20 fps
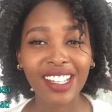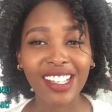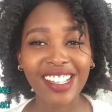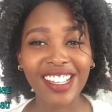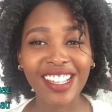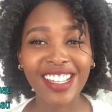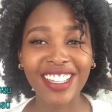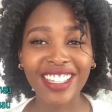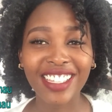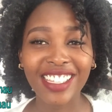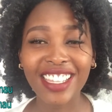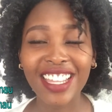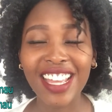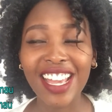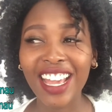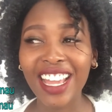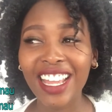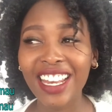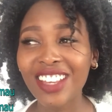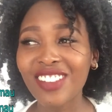they
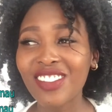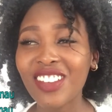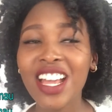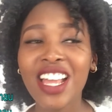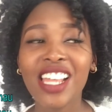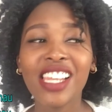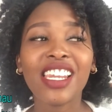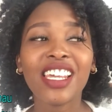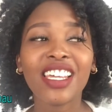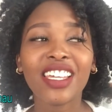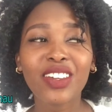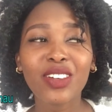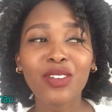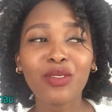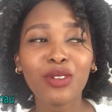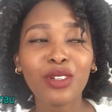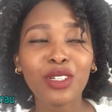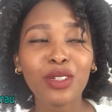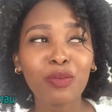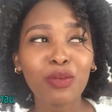kind of, like you
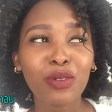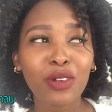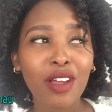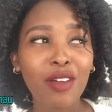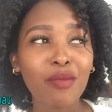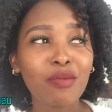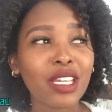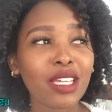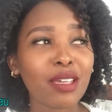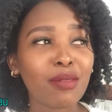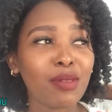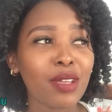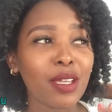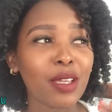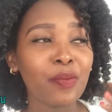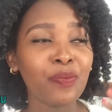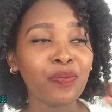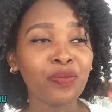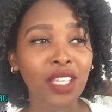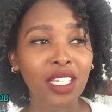would probably
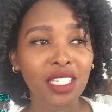be,